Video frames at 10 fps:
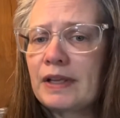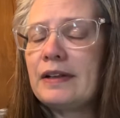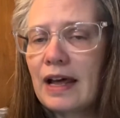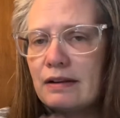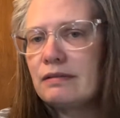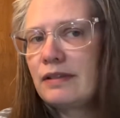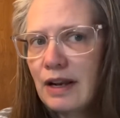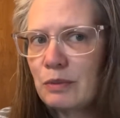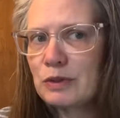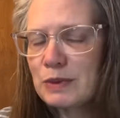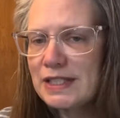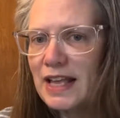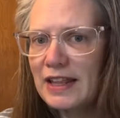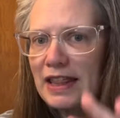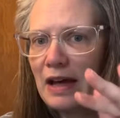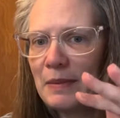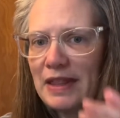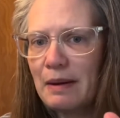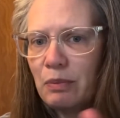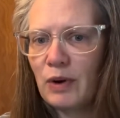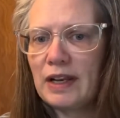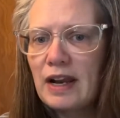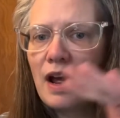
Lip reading: not that I was reselling them at that point.